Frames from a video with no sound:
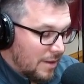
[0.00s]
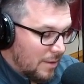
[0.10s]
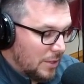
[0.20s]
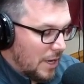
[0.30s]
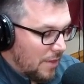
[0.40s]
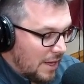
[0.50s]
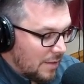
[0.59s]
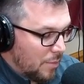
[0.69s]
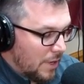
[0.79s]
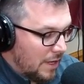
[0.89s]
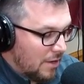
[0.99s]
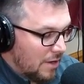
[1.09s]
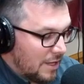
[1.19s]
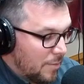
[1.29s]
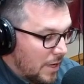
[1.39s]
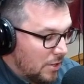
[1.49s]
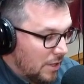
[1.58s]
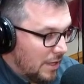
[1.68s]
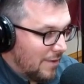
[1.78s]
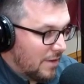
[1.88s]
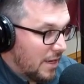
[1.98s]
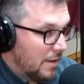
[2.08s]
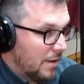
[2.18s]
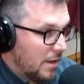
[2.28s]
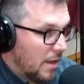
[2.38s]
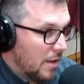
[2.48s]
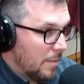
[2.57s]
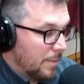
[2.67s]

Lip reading: Which I think is pretty good, especially given that